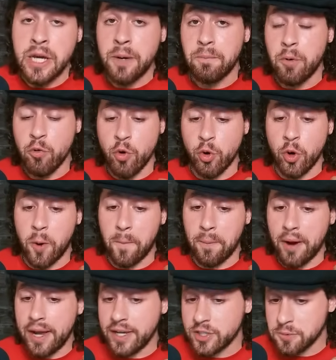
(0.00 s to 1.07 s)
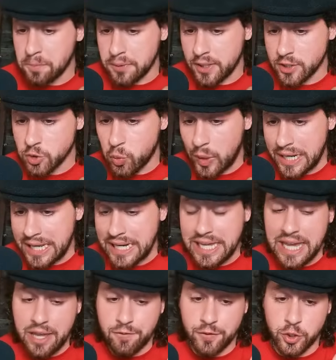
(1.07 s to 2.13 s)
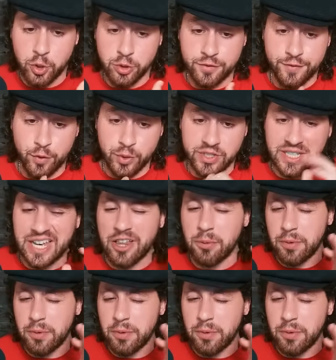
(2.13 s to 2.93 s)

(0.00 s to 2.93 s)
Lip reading: Morono price, plus 188 for those four together.